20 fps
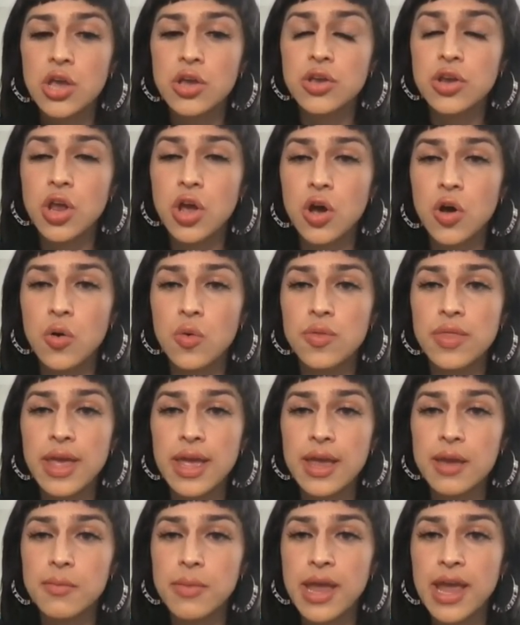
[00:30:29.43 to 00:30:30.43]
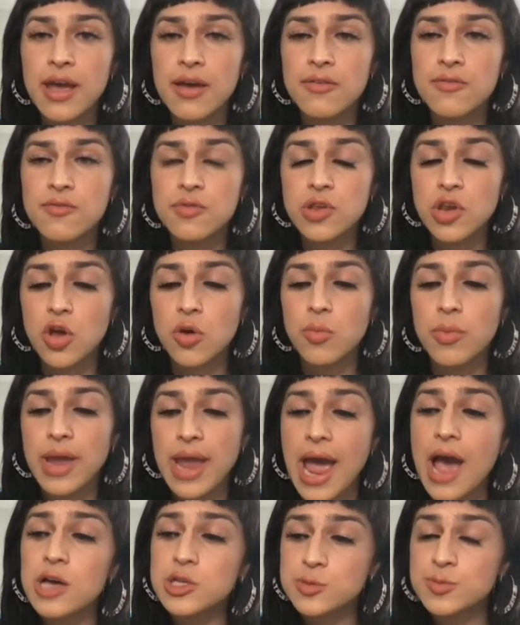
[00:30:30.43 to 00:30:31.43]
you know, they may have, you know,
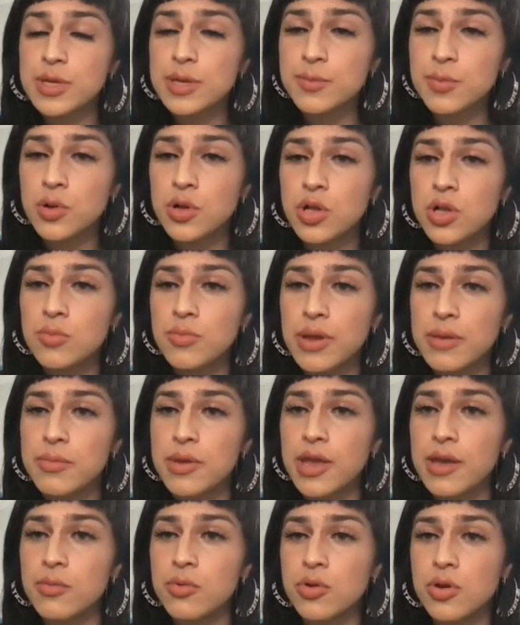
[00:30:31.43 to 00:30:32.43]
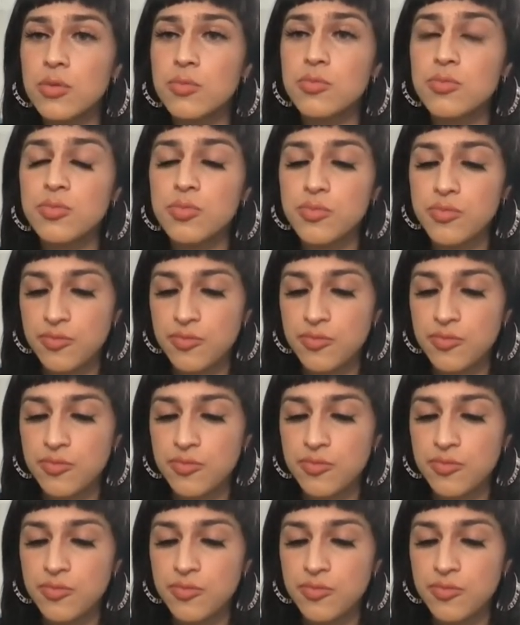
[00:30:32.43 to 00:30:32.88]
may house people, may be able to